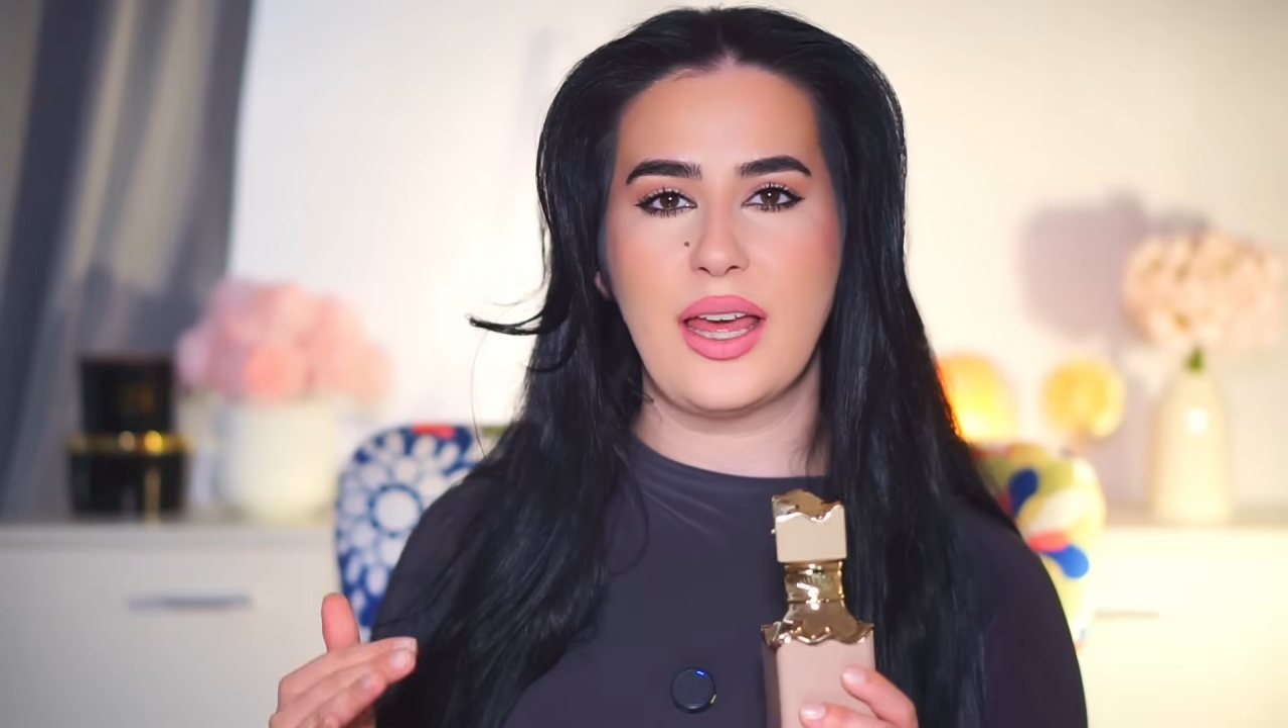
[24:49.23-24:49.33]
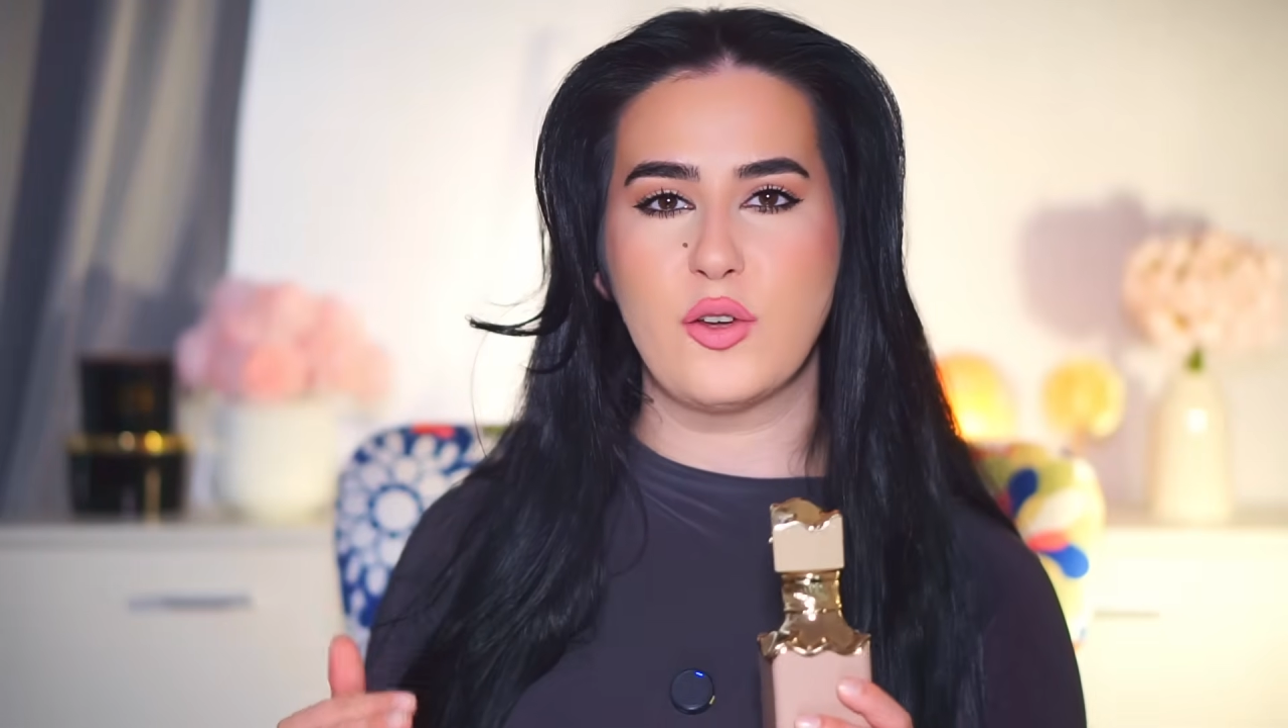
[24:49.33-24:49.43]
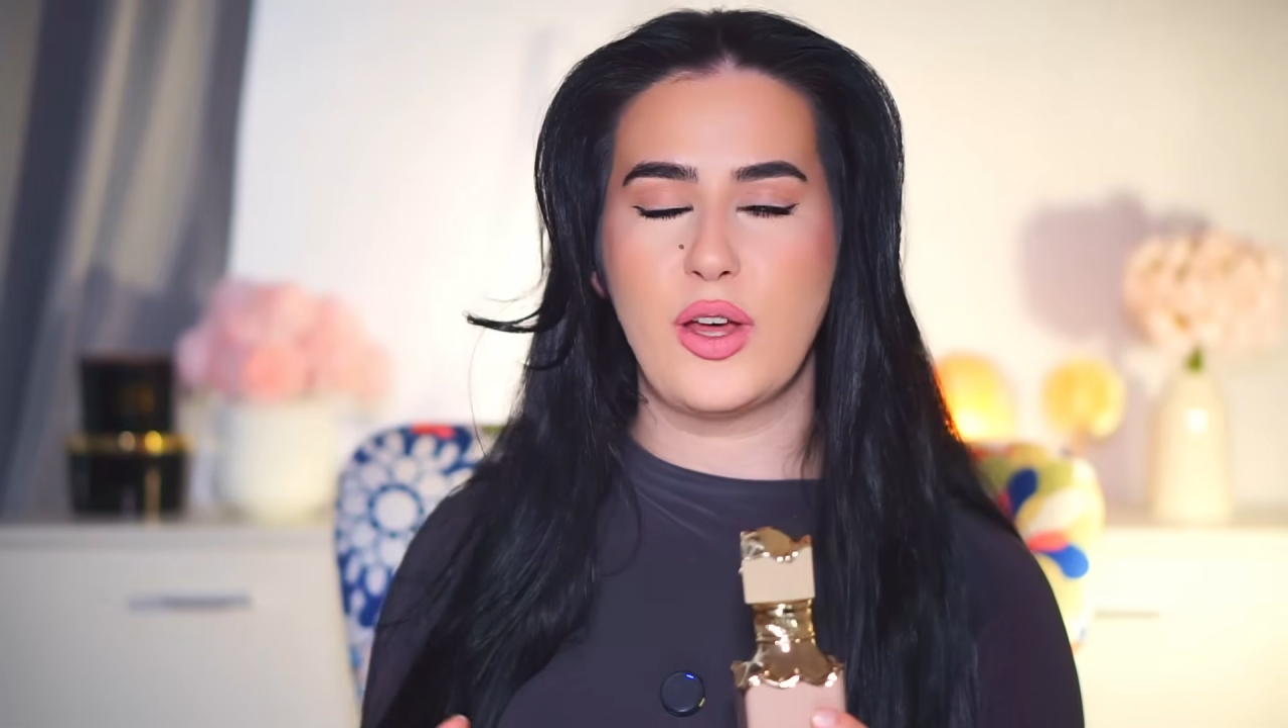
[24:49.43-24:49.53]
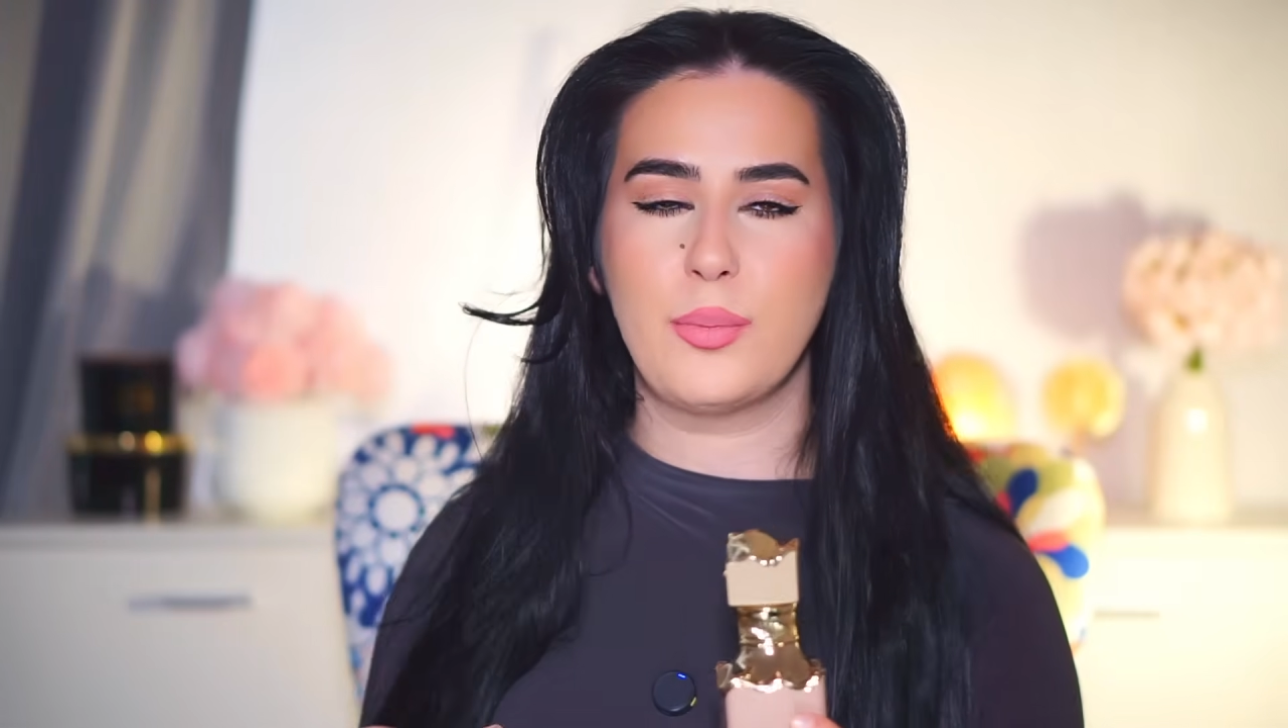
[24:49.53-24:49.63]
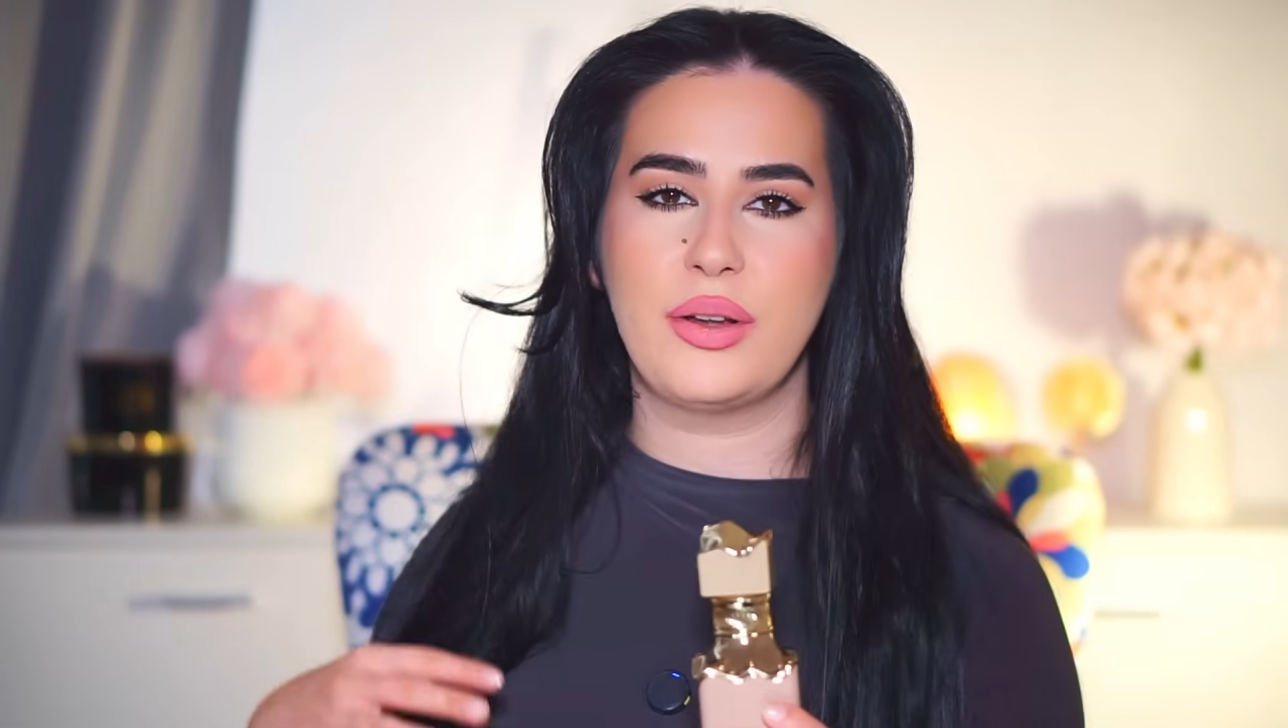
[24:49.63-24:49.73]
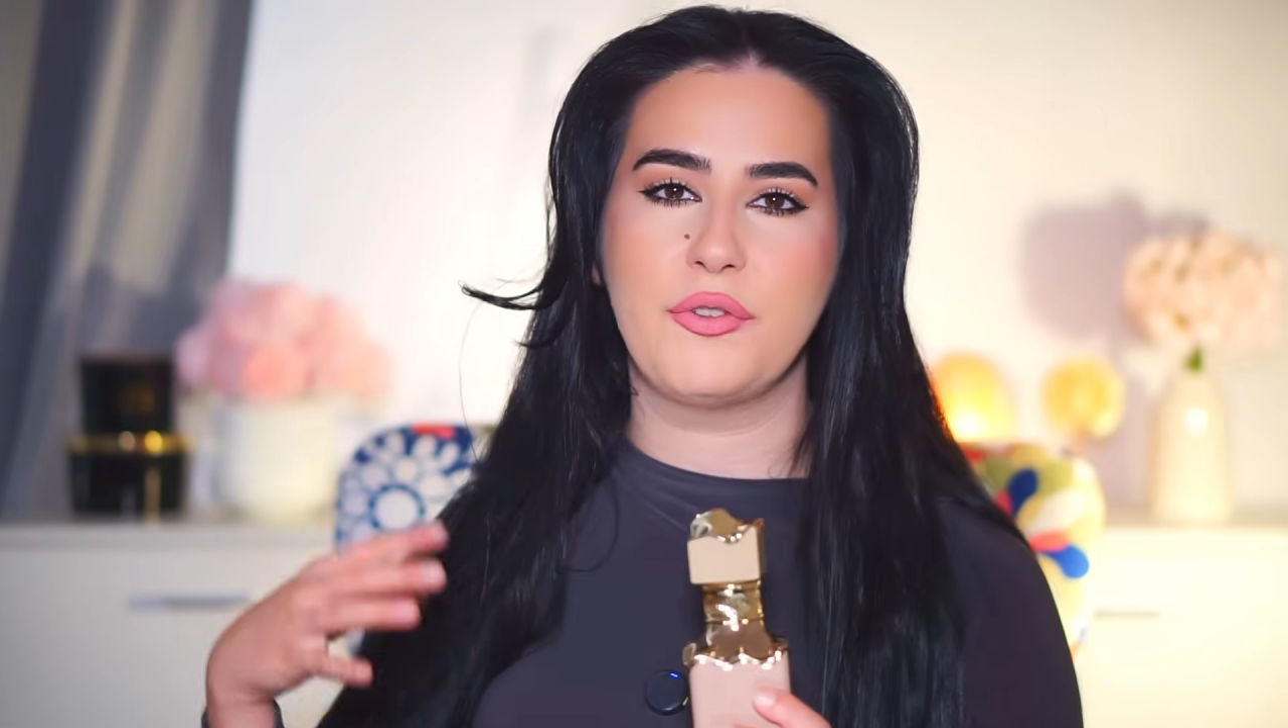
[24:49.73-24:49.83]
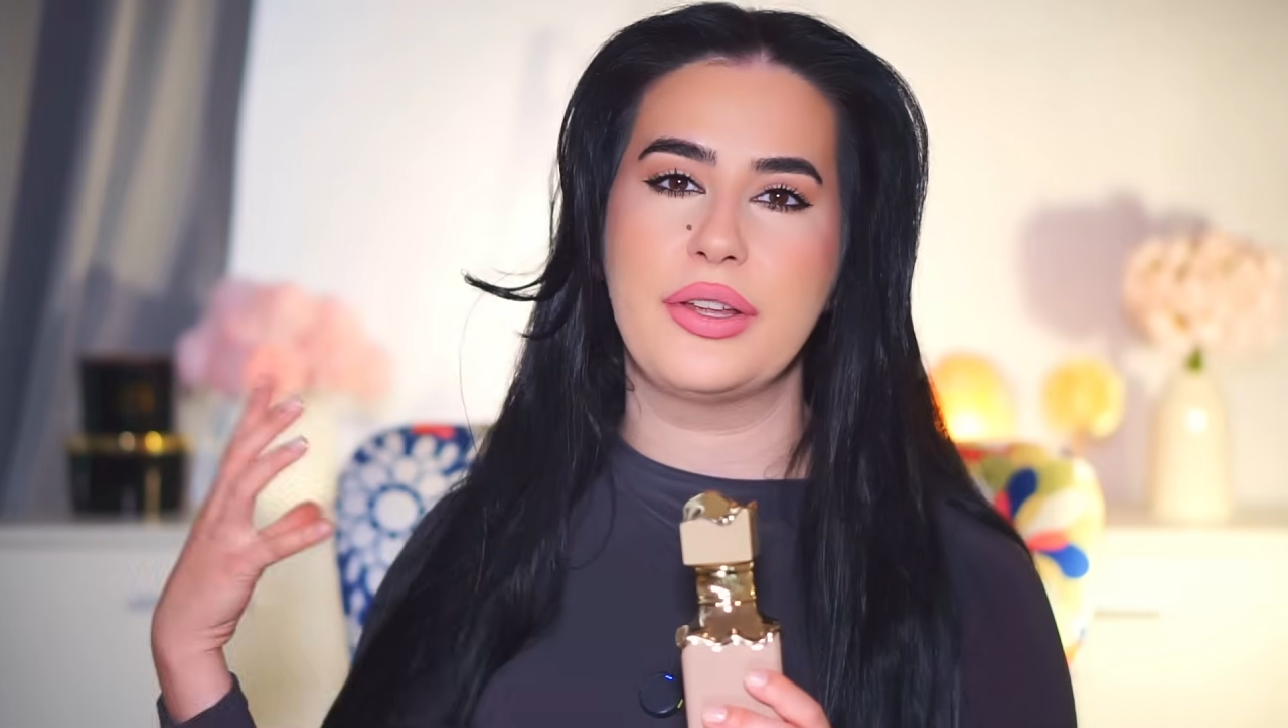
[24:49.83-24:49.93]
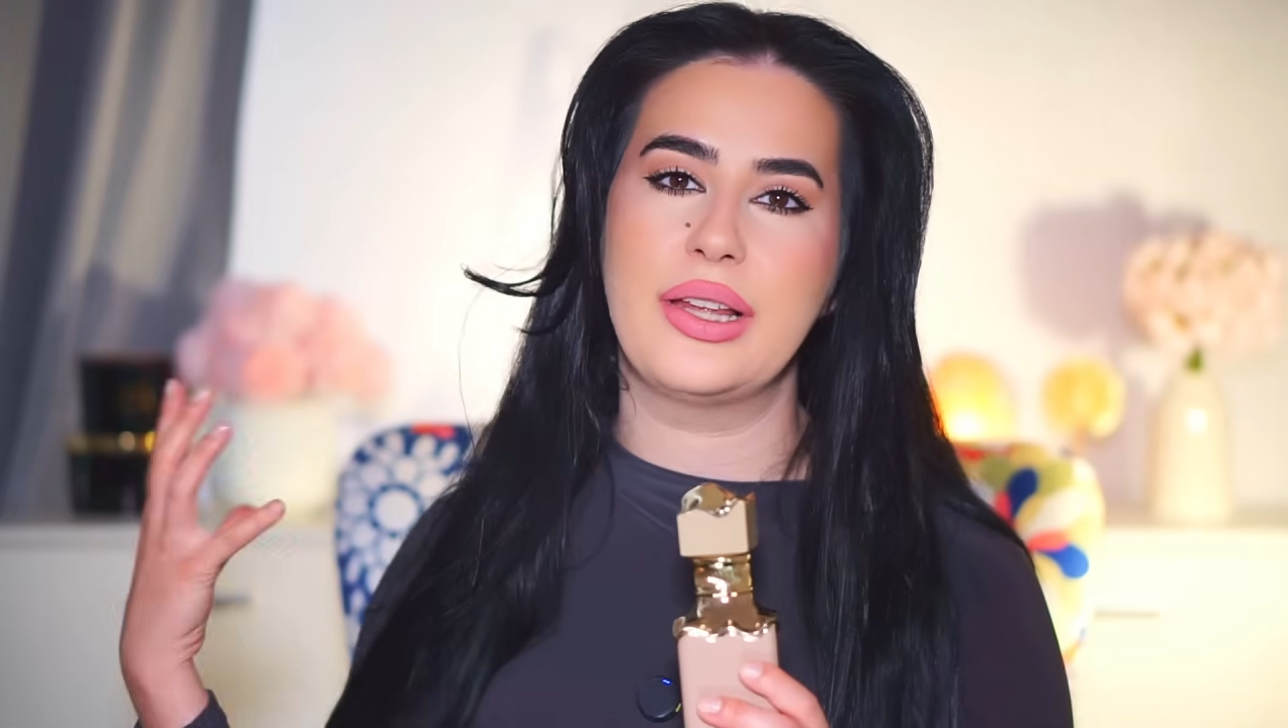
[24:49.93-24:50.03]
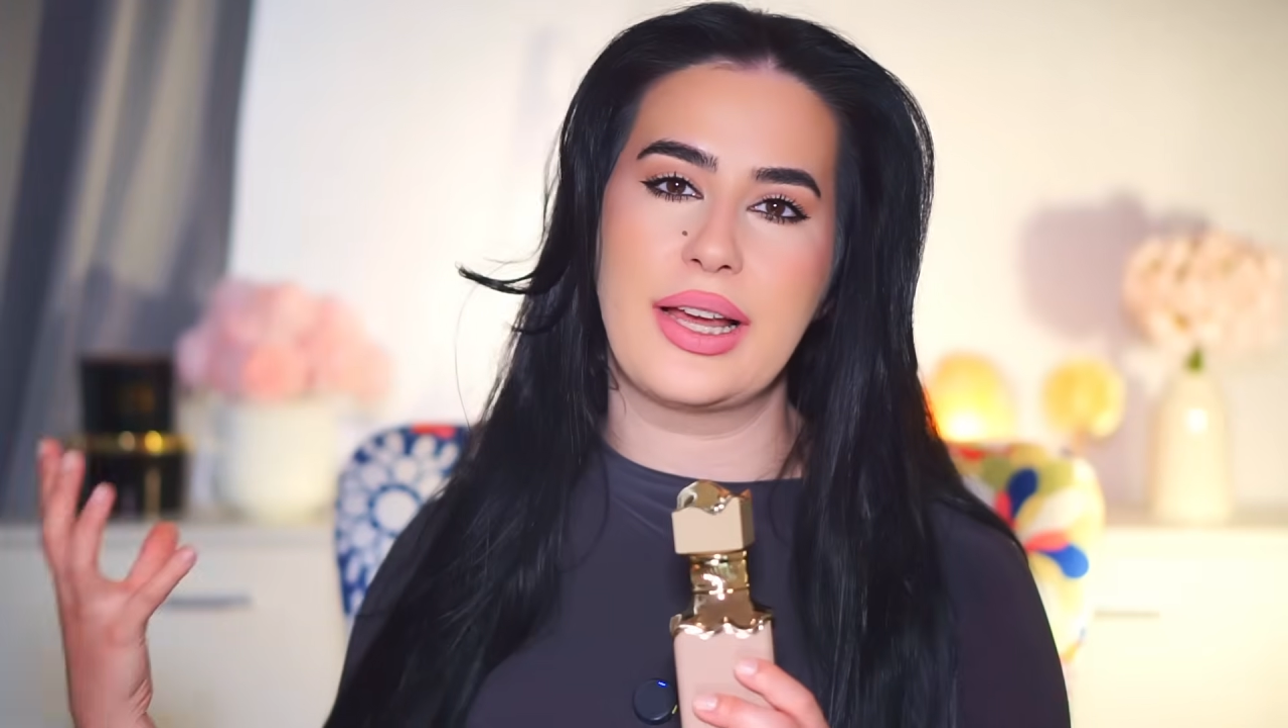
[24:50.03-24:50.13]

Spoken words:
have amplified